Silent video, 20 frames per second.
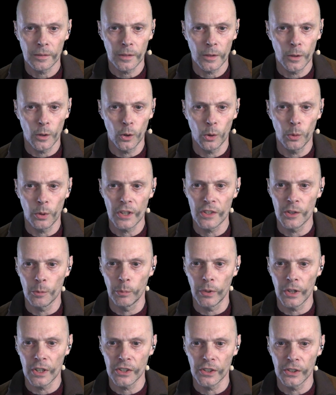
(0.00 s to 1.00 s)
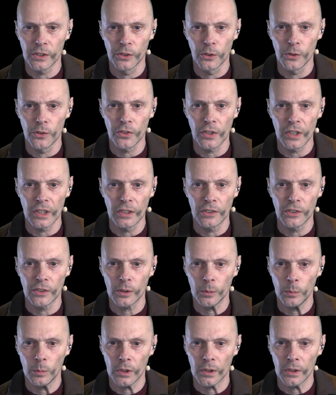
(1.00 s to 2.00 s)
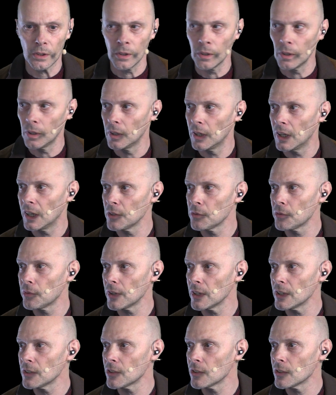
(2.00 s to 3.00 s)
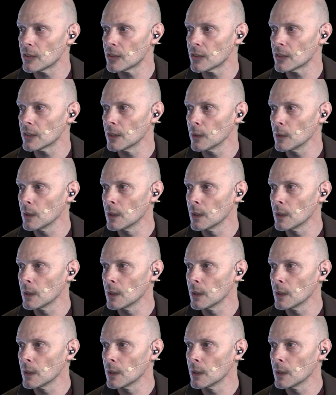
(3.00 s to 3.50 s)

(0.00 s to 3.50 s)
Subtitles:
Always a pleasure to see some live faces.